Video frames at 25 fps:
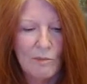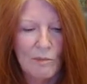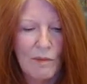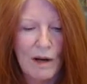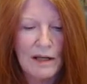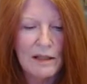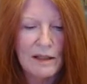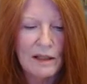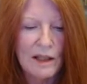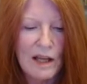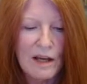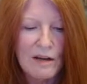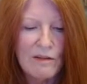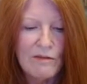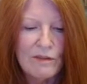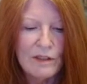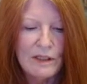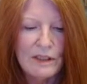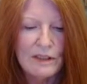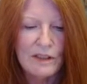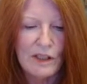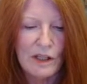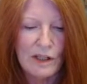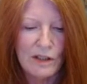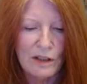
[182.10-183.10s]
My love
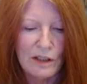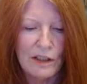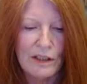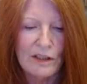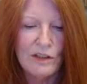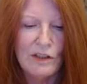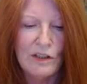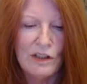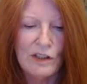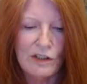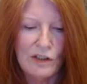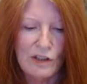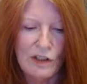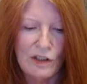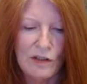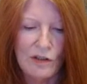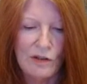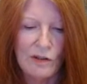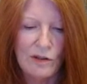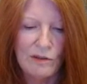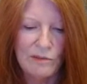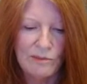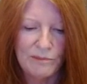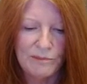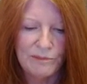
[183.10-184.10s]
is
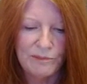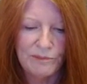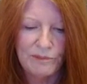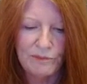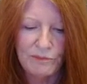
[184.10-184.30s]
unconditional,